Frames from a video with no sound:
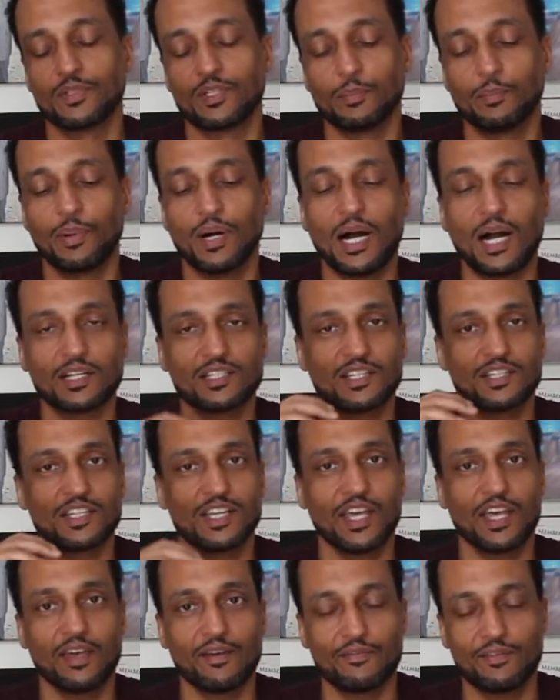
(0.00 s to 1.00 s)
box is
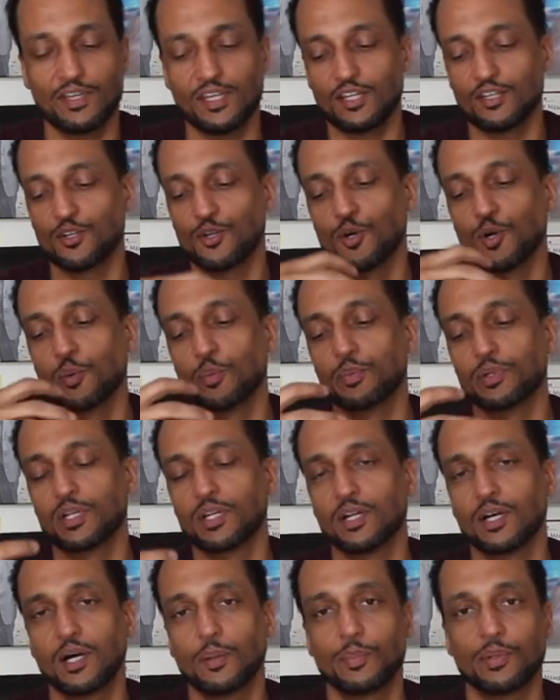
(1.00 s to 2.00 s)
heavy and you open
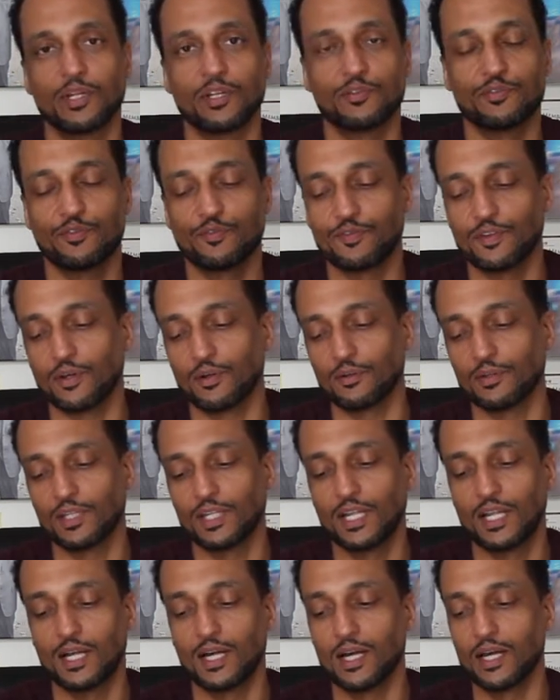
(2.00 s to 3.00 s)
it up and it's felt
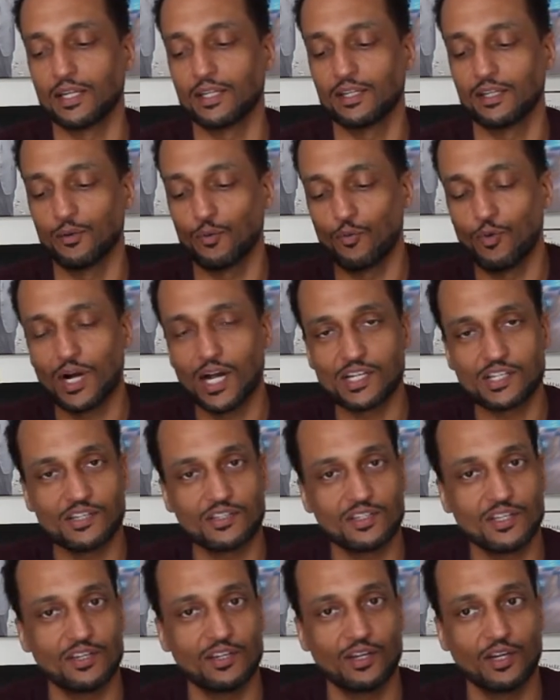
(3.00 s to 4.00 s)
lined, and the watch
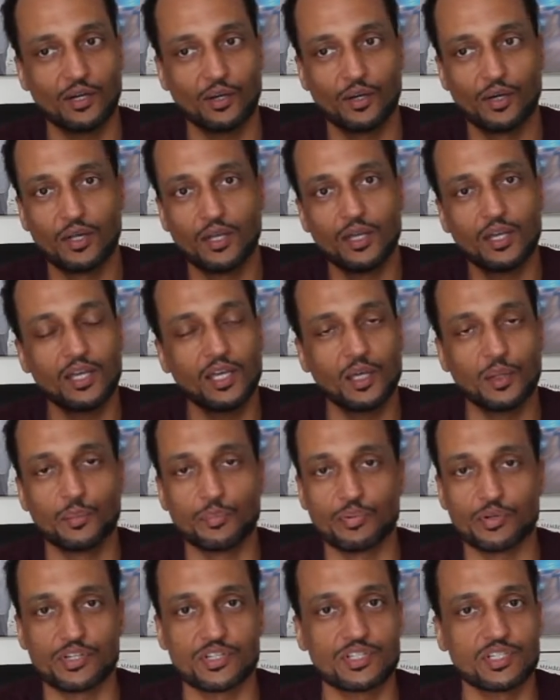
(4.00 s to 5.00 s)
is in there in
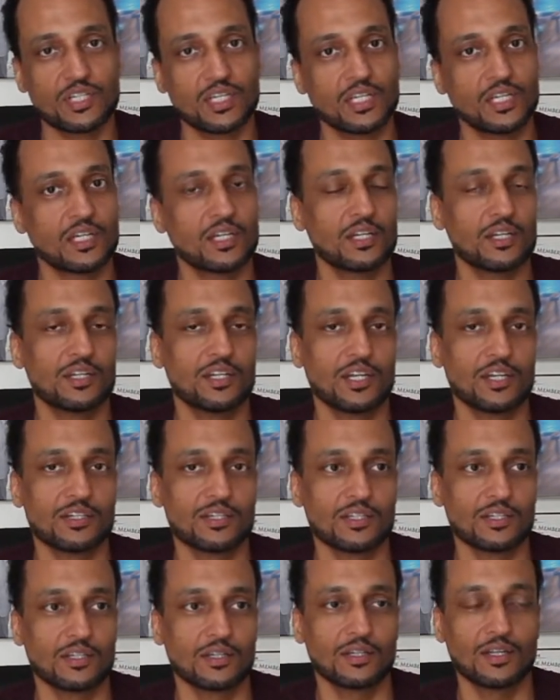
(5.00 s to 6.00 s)
pristine
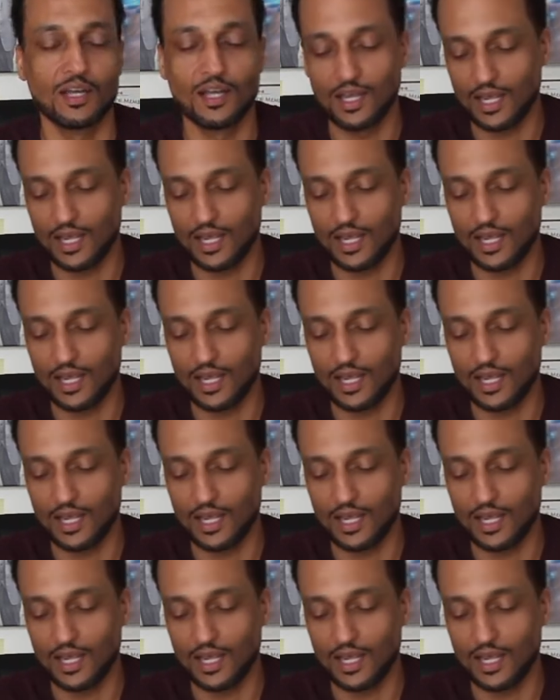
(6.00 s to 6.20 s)
condition,